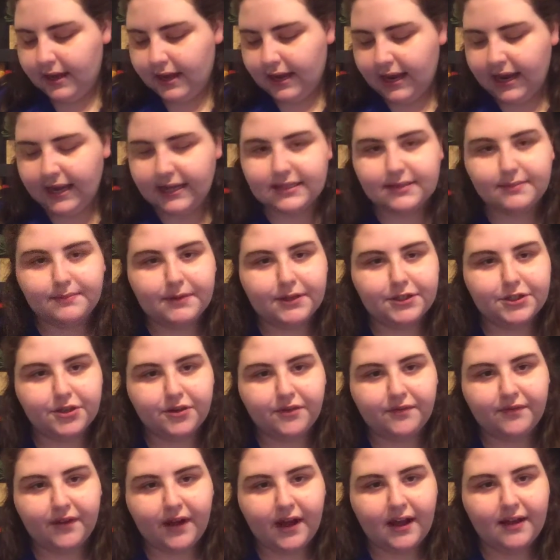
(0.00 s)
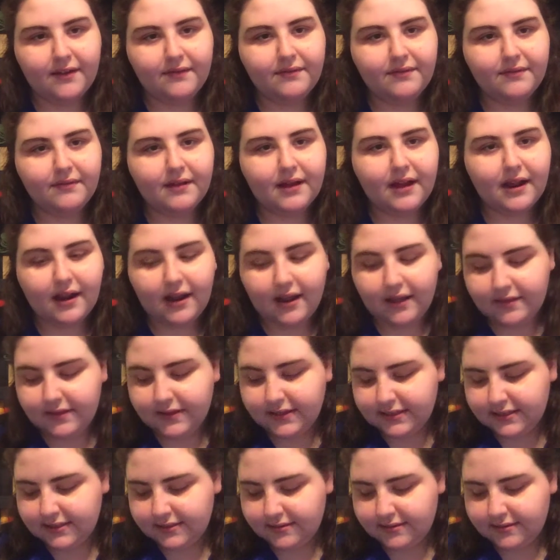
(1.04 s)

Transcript: as measure 5 and